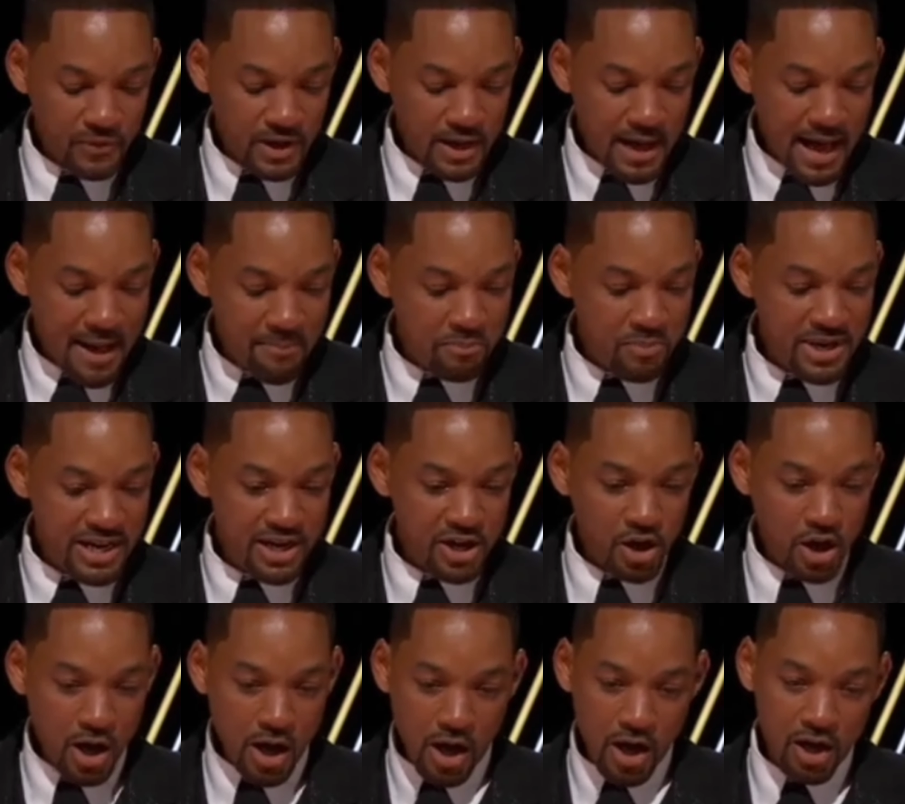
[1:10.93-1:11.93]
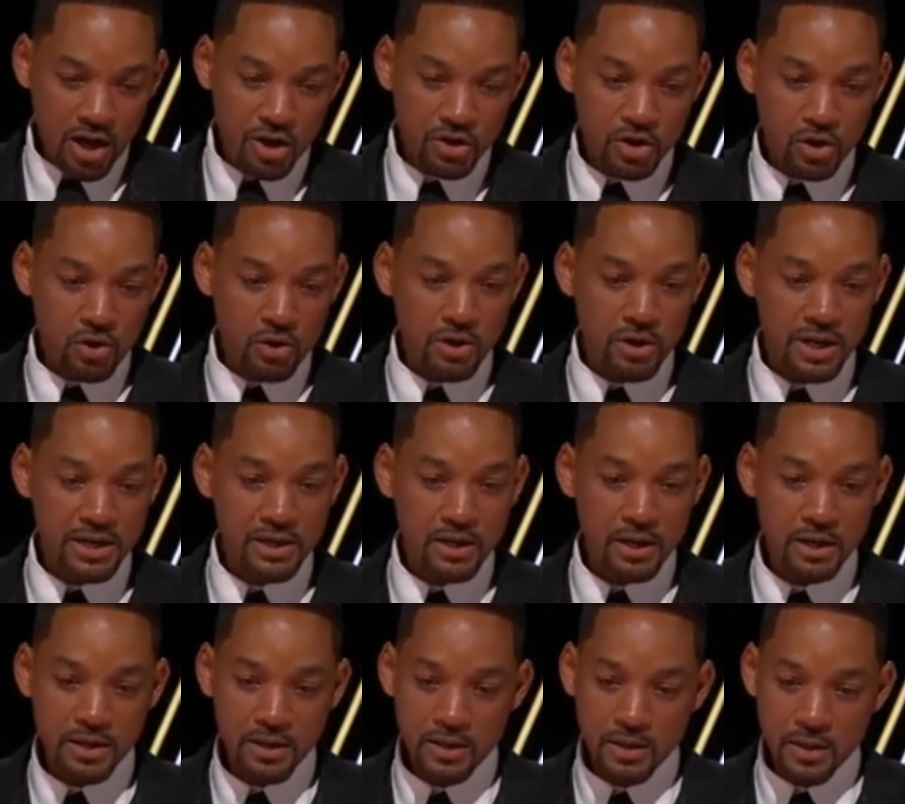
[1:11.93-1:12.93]
I'm being called on
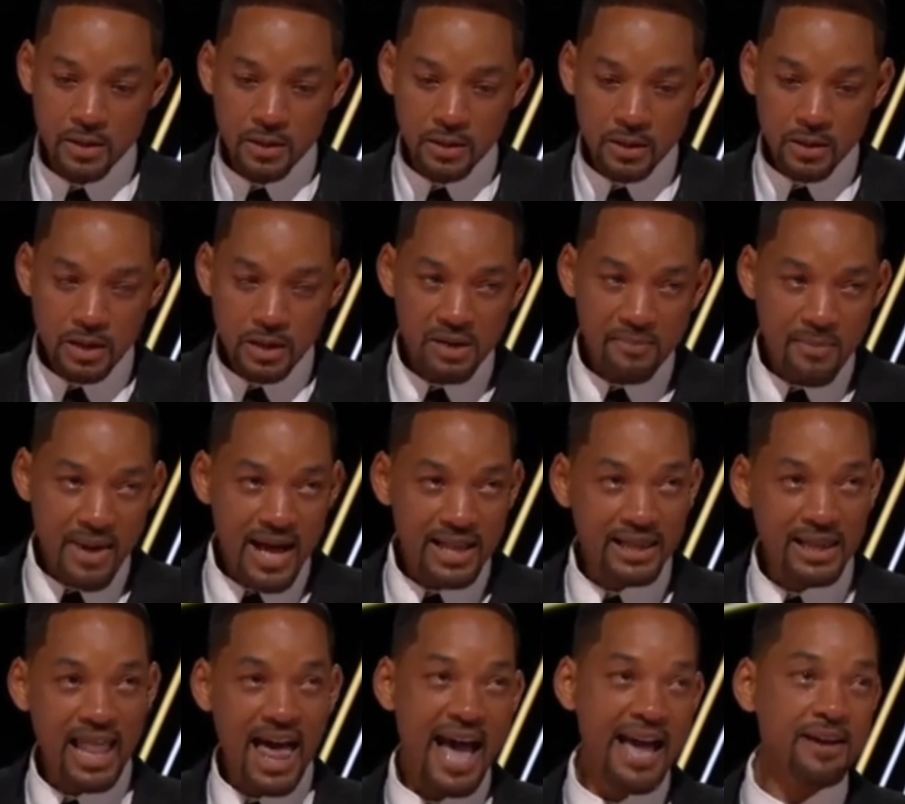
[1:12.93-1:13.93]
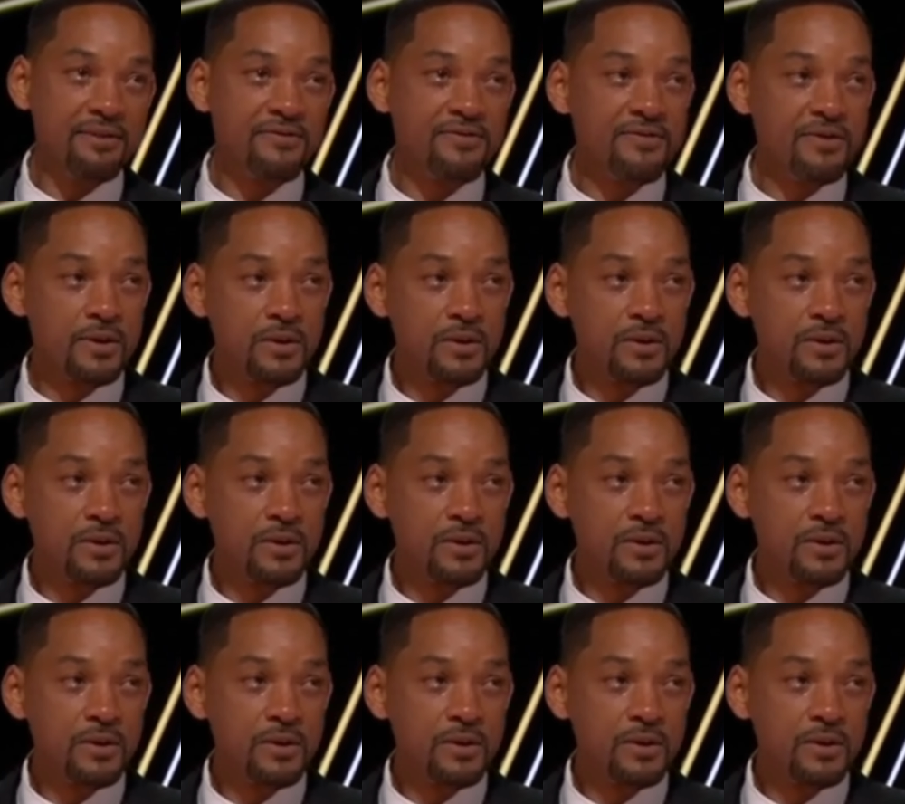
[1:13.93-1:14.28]
in my life